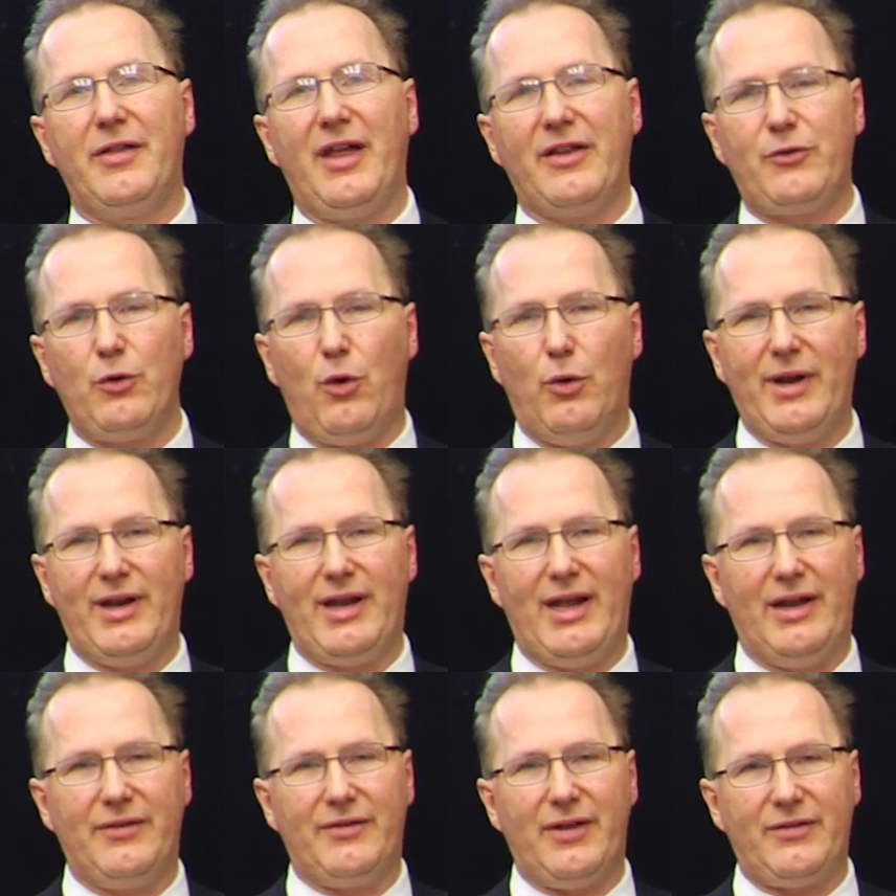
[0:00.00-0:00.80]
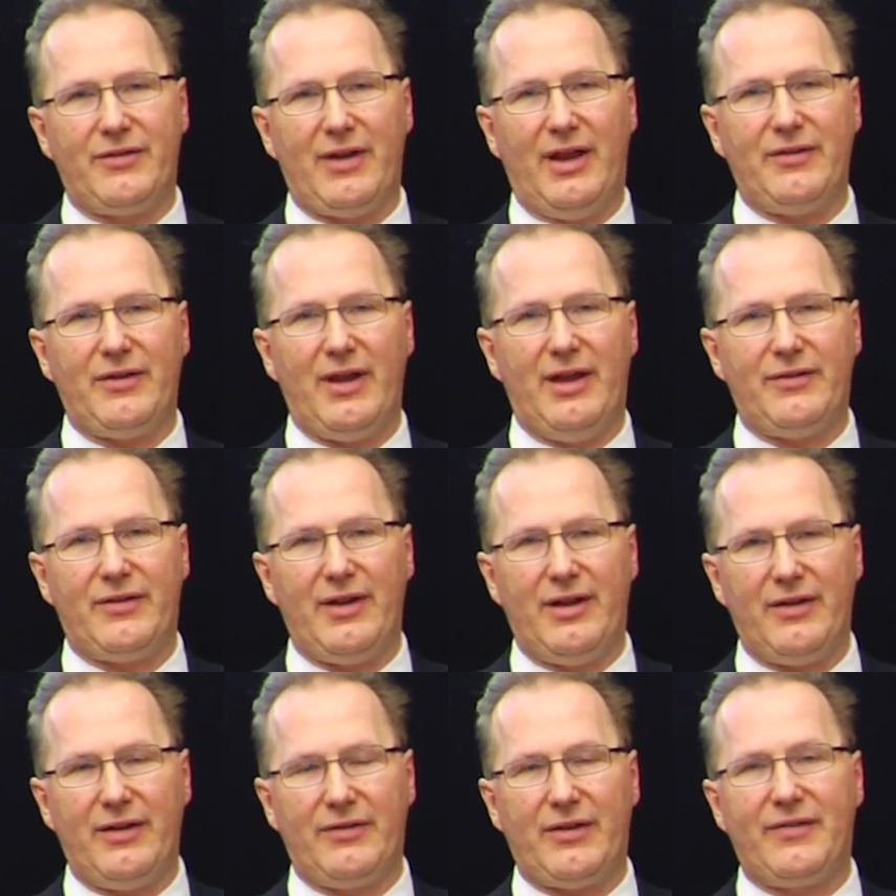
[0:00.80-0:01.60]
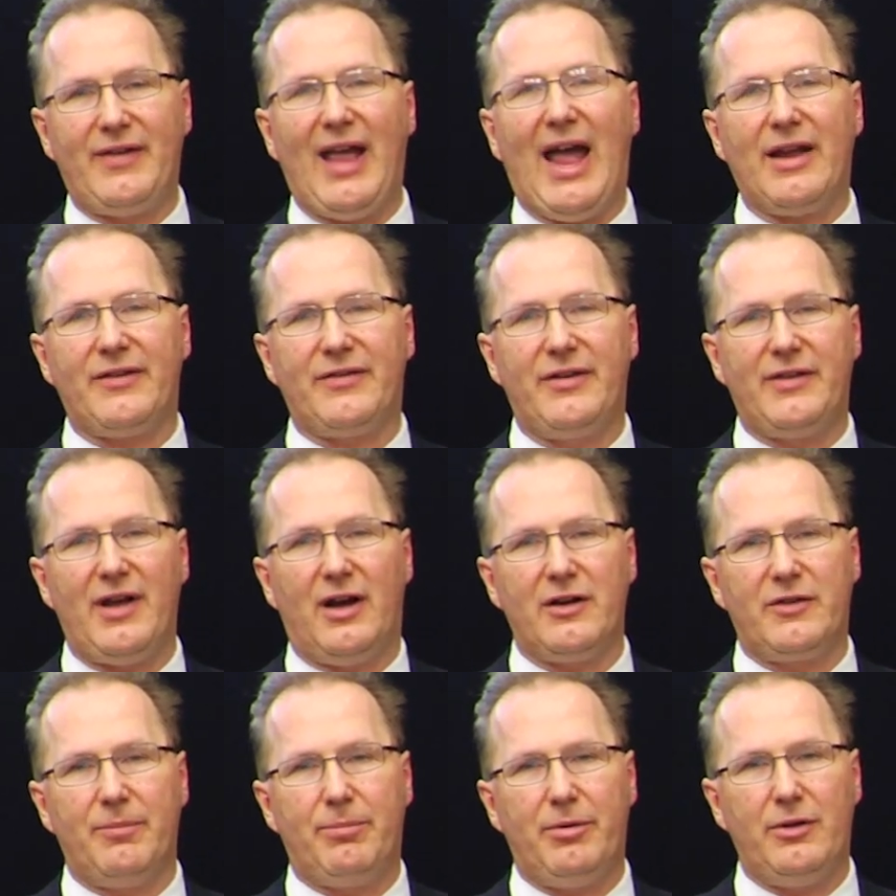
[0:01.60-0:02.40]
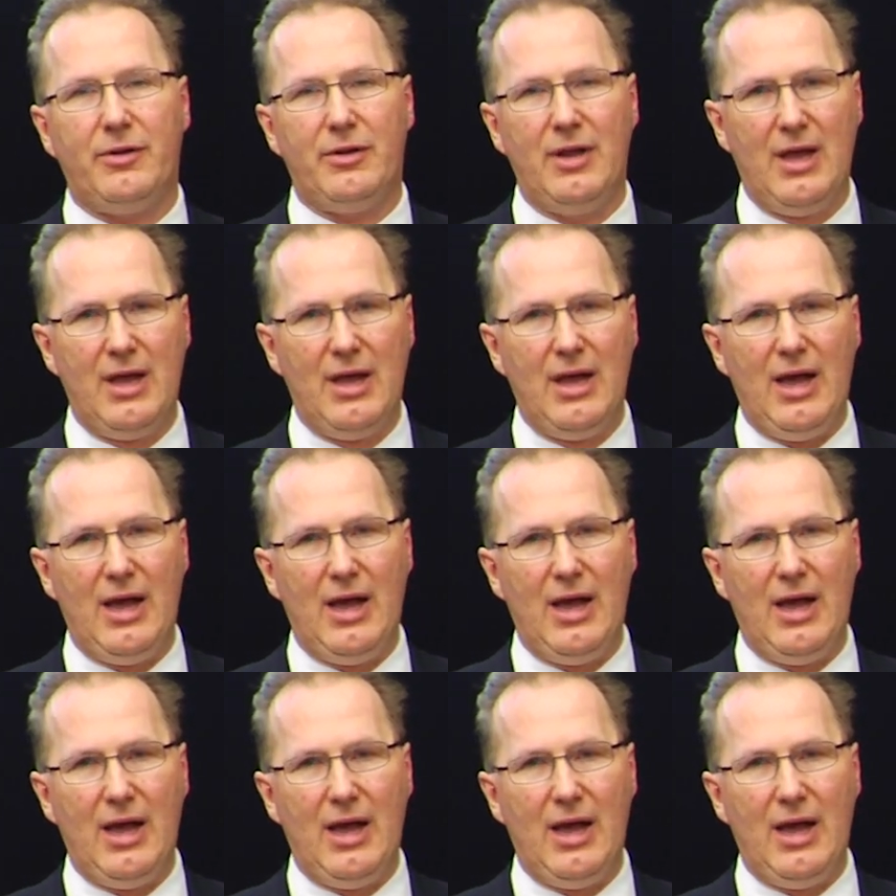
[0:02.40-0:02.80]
That's all it is. It's a tax-deductible